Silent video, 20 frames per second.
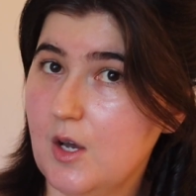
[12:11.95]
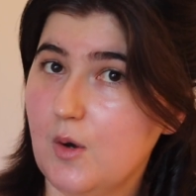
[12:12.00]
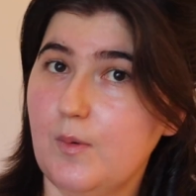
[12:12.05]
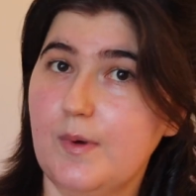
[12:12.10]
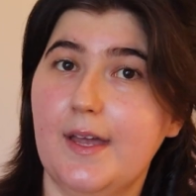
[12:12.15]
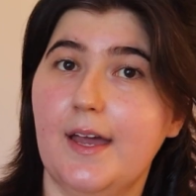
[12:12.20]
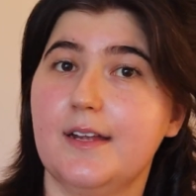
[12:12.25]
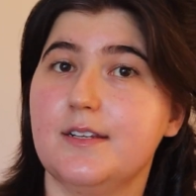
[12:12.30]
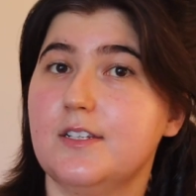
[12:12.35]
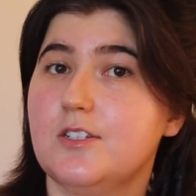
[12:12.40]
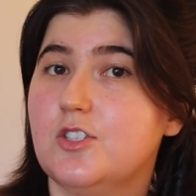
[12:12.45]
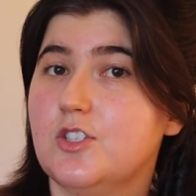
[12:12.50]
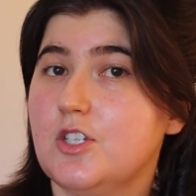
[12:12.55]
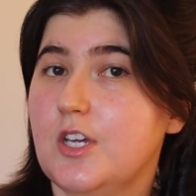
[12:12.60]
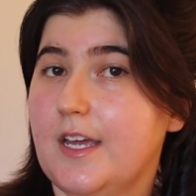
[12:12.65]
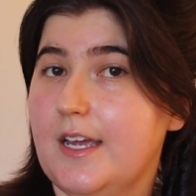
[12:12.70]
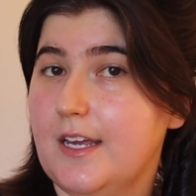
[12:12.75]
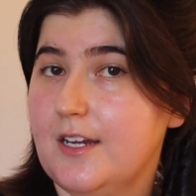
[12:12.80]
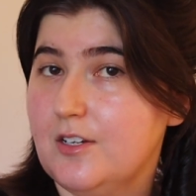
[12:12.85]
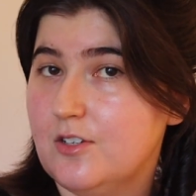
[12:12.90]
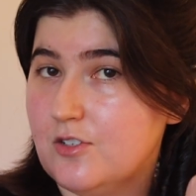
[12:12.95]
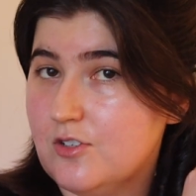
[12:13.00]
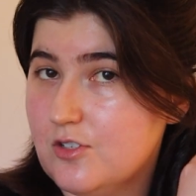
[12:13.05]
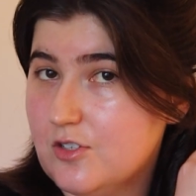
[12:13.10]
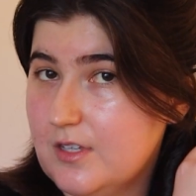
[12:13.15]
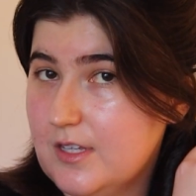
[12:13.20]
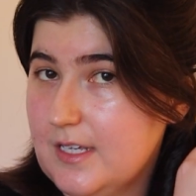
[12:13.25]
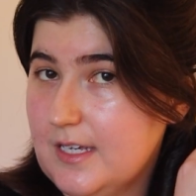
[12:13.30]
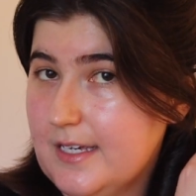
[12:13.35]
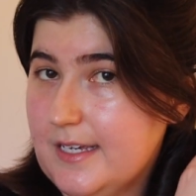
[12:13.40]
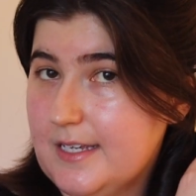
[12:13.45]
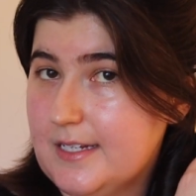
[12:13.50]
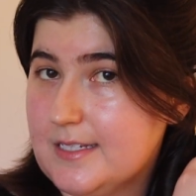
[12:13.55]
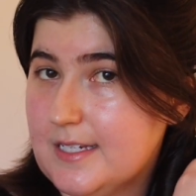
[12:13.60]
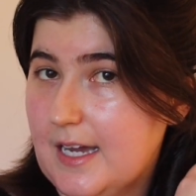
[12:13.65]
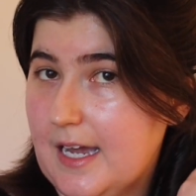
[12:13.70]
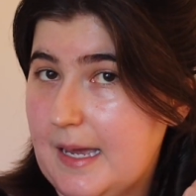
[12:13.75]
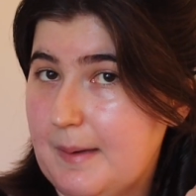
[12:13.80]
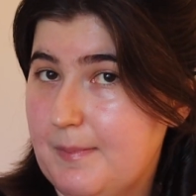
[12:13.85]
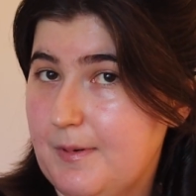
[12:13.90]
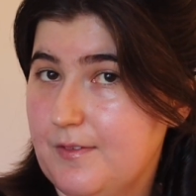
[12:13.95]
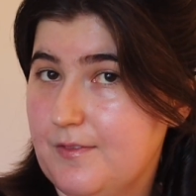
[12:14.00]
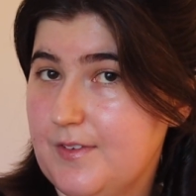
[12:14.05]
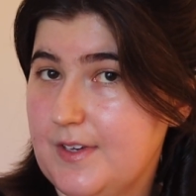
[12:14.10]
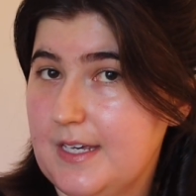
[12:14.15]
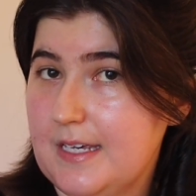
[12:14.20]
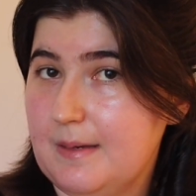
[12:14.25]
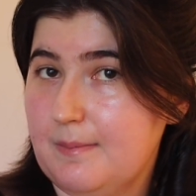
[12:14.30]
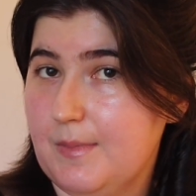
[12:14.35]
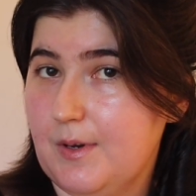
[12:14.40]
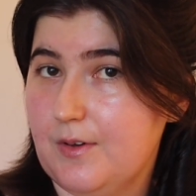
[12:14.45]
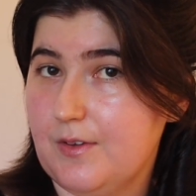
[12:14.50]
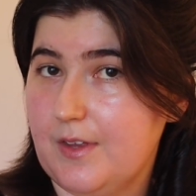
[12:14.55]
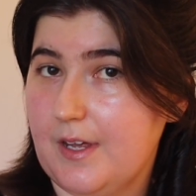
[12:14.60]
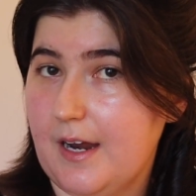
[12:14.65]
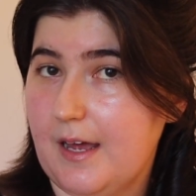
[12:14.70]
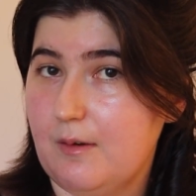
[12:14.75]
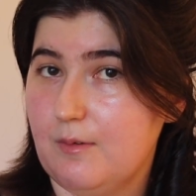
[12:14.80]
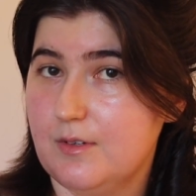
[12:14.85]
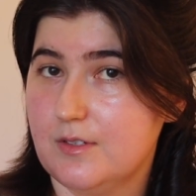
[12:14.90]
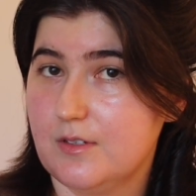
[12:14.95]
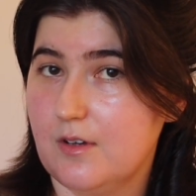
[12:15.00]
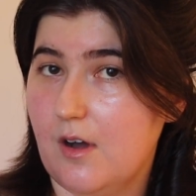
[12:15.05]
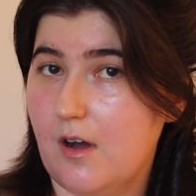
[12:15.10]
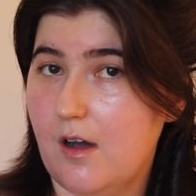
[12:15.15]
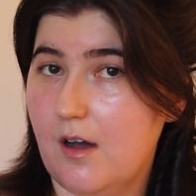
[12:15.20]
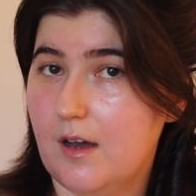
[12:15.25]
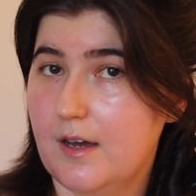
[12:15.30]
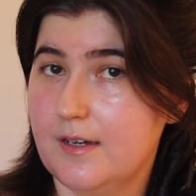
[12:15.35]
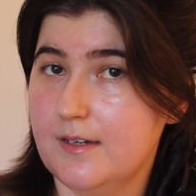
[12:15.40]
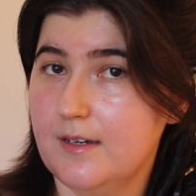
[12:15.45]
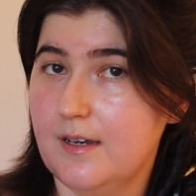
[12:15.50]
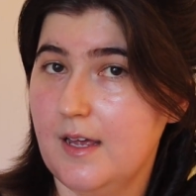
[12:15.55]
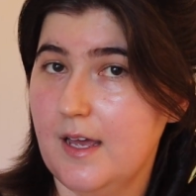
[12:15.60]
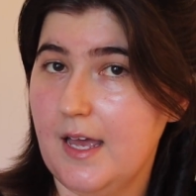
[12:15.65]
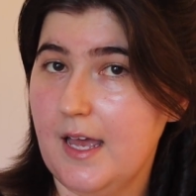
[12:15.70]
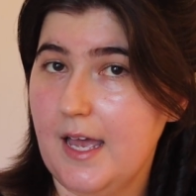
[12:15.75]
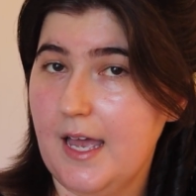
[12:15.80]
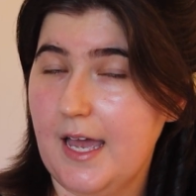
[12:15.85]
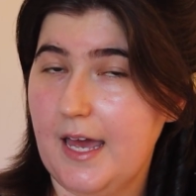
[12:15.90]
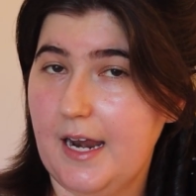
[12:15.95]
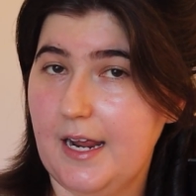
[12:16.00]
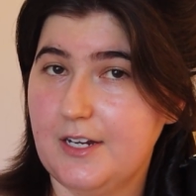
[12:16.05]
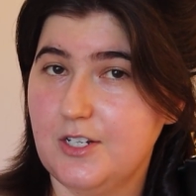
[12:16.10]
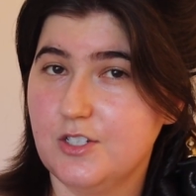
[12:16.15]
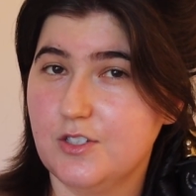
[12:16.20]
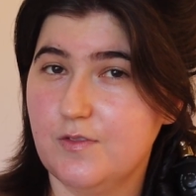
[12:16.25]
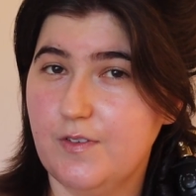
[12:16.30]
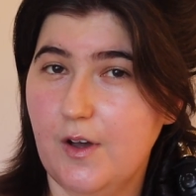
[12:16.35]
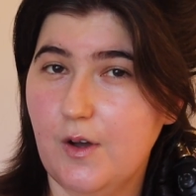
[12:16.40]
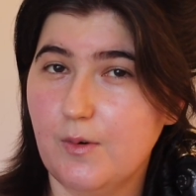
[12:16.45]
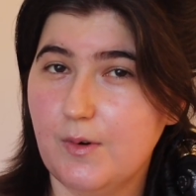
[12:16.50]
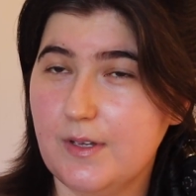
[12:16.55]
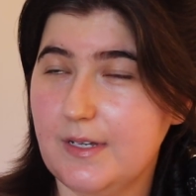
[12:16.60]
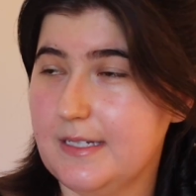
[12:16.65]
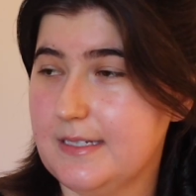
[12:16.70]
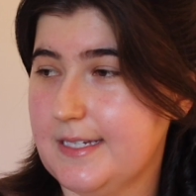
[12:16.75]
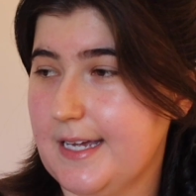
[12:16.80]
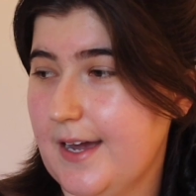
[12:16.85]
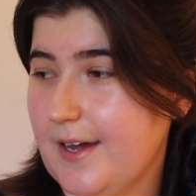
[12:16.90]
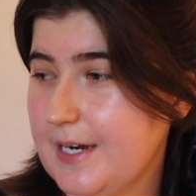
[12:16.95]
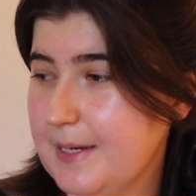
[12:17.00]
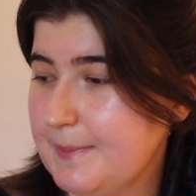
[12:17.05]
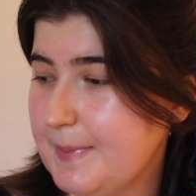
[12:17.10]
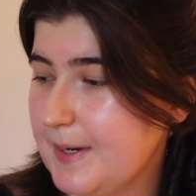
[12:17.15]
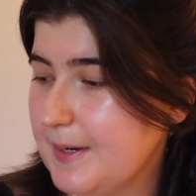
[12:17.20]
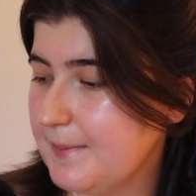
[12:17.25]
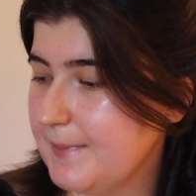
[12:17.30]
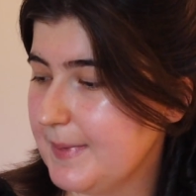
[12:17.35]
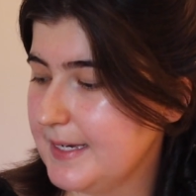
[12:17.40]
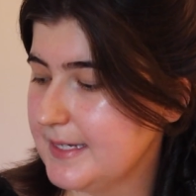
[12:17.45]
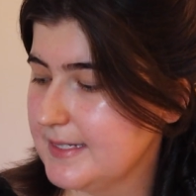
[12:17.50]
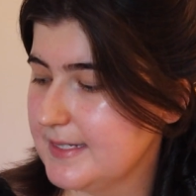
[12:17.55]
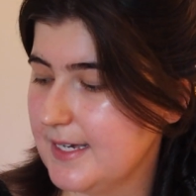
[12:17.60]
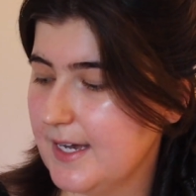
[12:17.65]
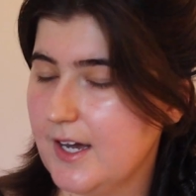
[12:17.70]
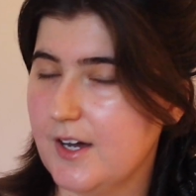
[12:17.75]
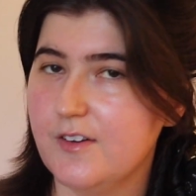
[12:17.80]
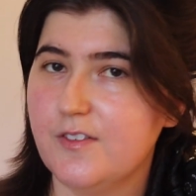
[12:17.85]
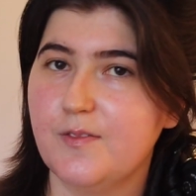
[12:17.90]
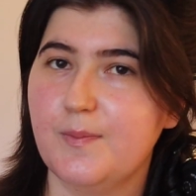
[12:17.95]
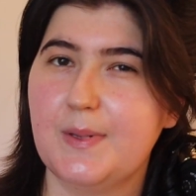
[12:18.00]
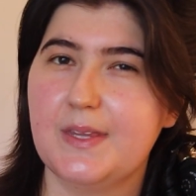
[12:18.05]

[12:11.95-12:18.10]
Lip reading: We had to change the type of chemo that I was on, and I just felt really down about myself.